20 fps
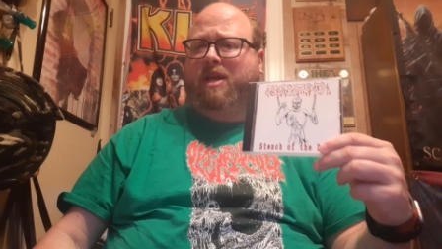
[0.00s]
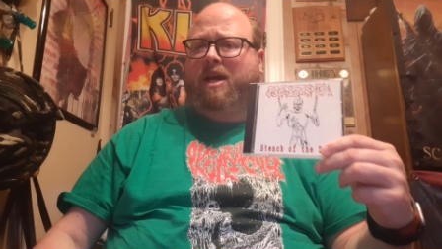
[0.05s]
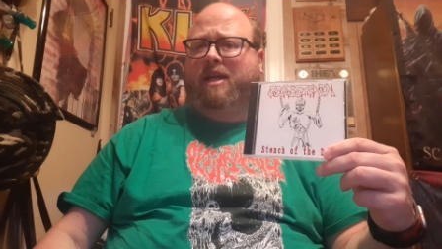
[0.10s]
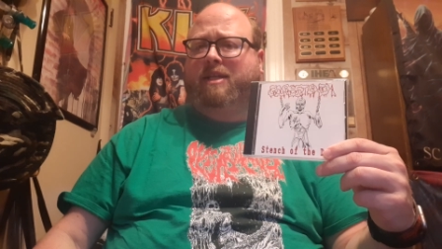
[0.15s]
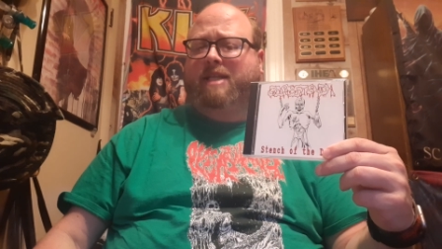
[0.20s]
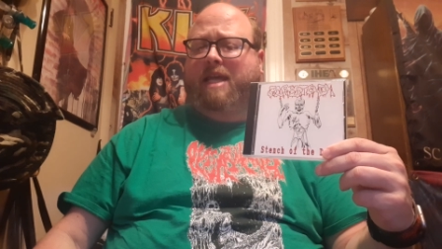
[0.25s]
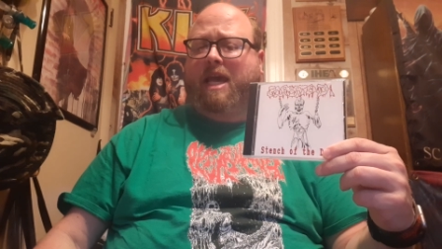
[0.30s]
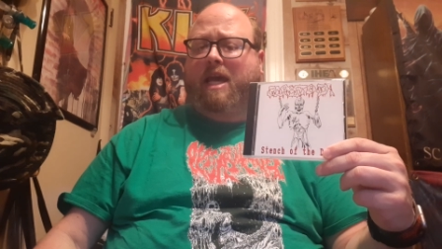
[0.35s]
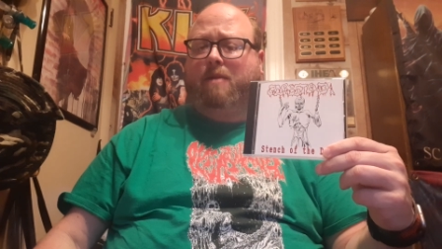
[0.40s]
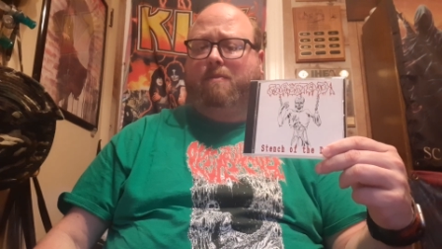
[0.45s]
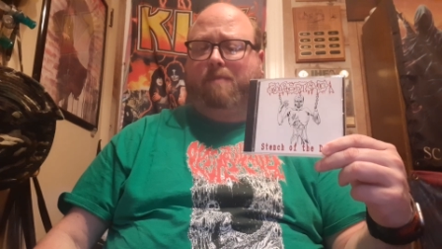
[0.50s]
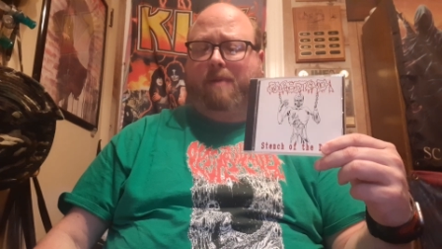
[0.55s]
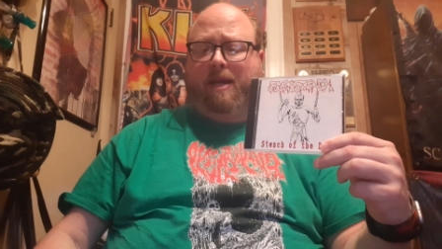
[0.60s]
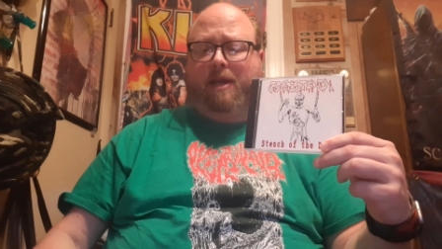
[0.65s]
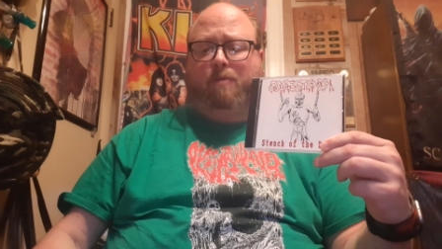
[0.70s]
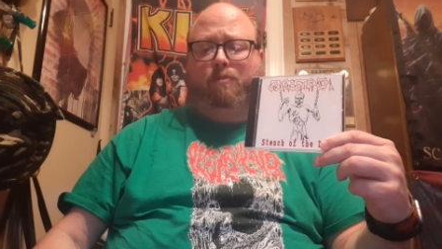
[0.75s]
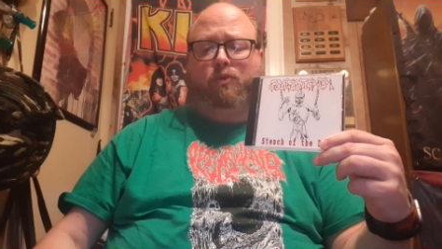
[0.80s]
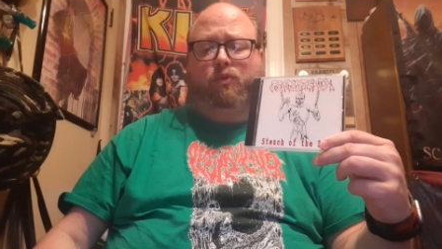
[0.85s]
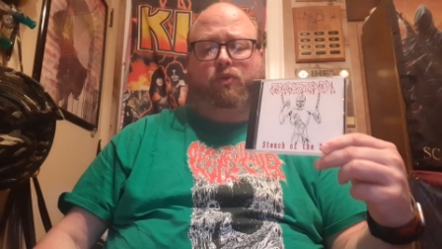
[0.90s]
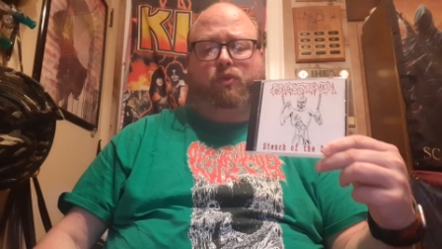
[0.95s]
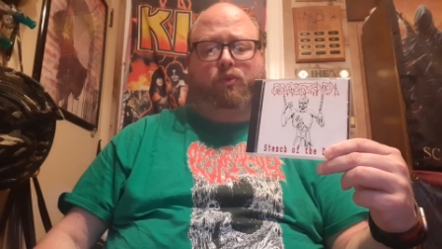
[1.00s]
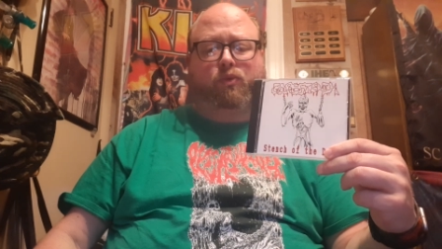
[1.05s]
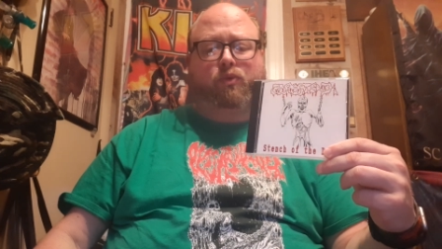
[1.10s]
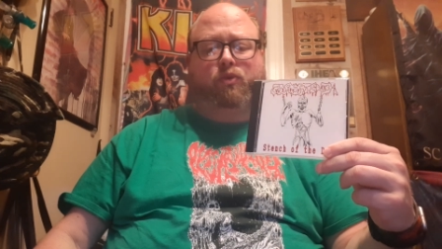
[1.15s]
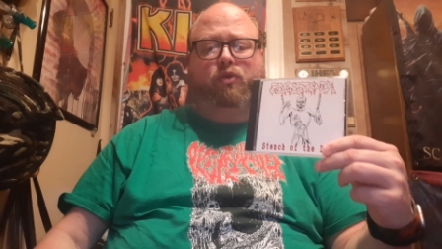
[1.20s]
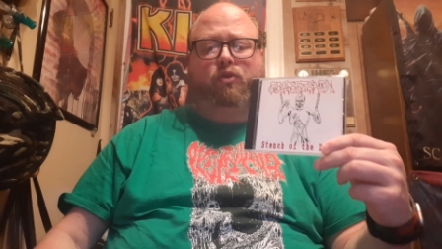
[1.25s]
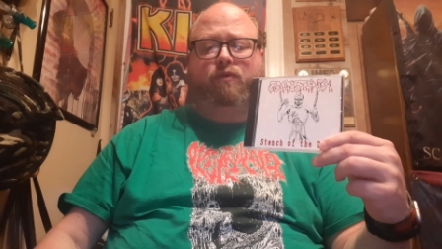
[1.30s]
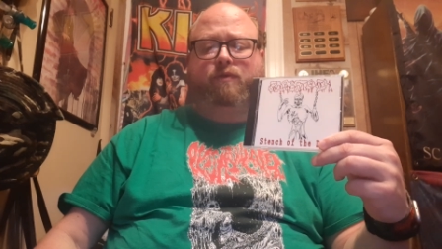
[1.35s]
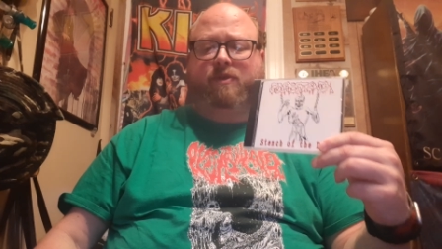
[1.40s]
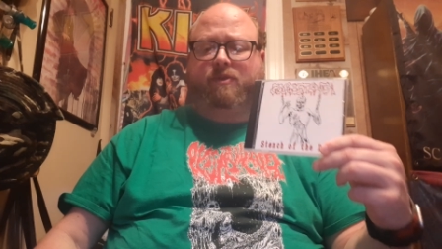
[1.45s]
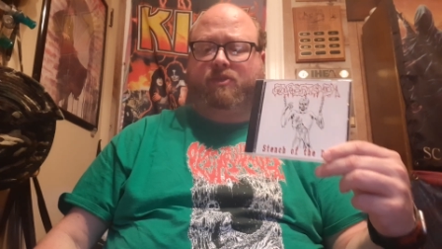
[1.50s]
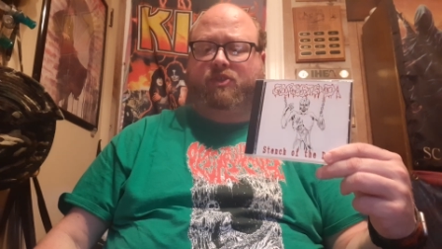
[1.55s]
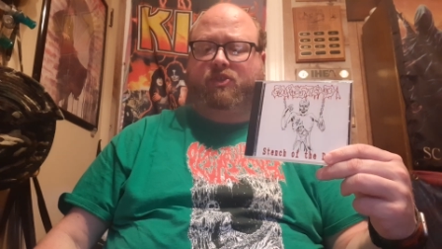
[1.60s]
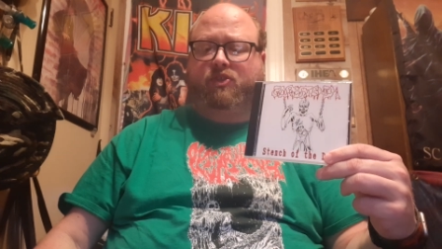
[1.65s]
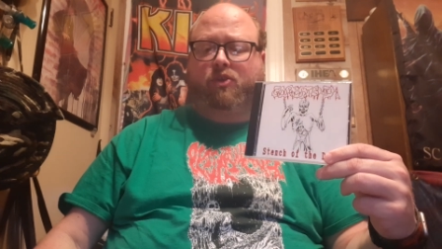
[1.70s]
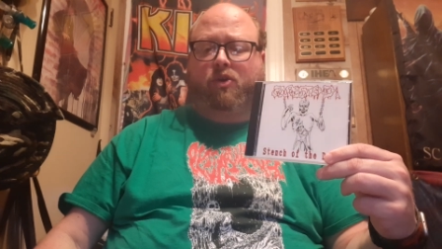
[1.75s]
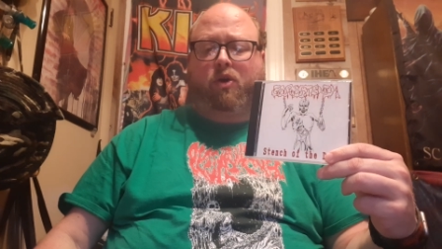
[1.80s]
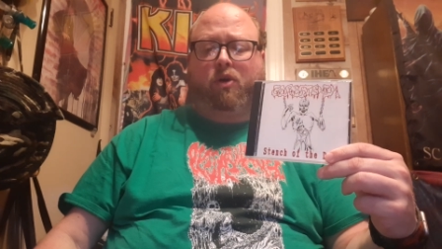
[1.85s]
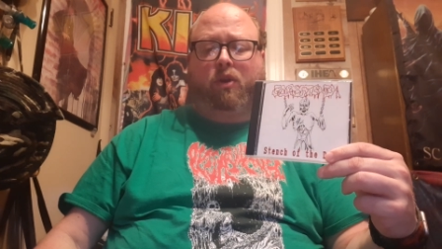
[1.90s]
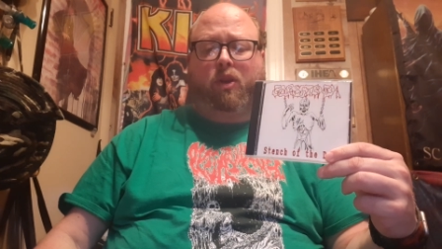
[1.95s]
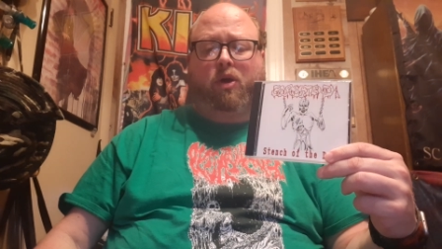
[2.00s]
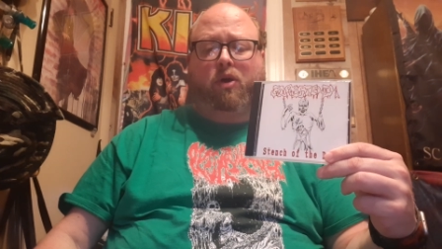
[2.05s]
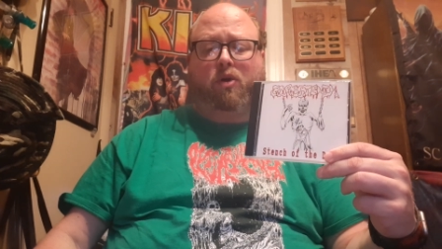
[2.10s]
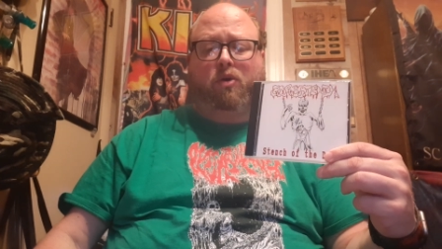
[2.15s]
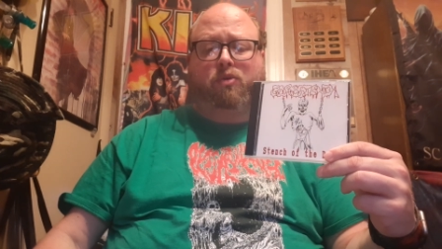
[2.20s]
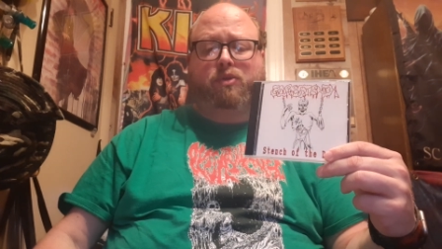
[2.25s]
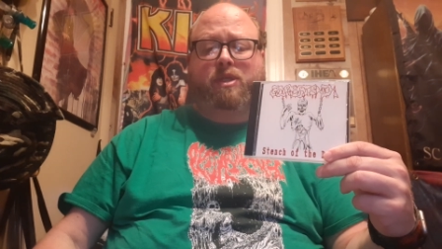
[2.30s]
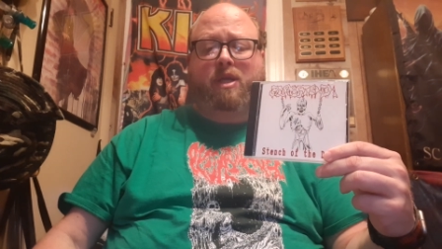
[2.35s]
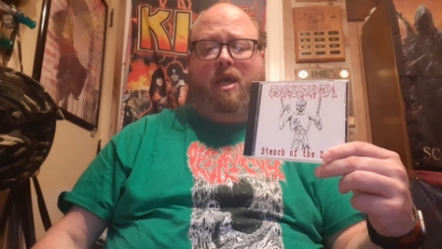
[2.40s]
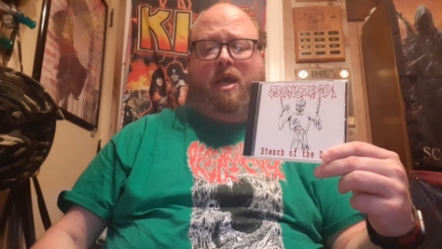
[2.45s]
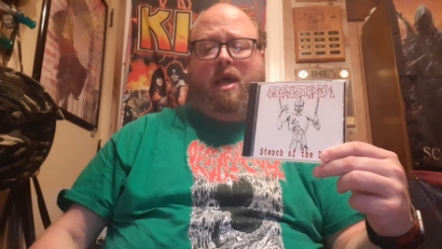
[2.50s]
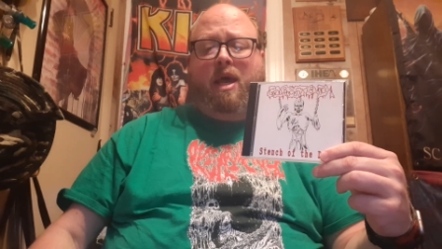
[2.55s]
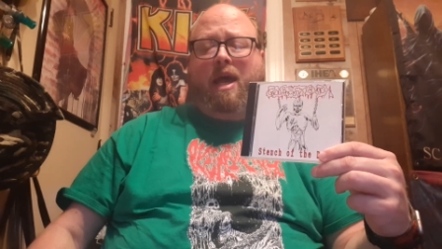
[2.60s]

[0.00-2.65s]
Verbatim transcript: nice headbangable grooves and solos.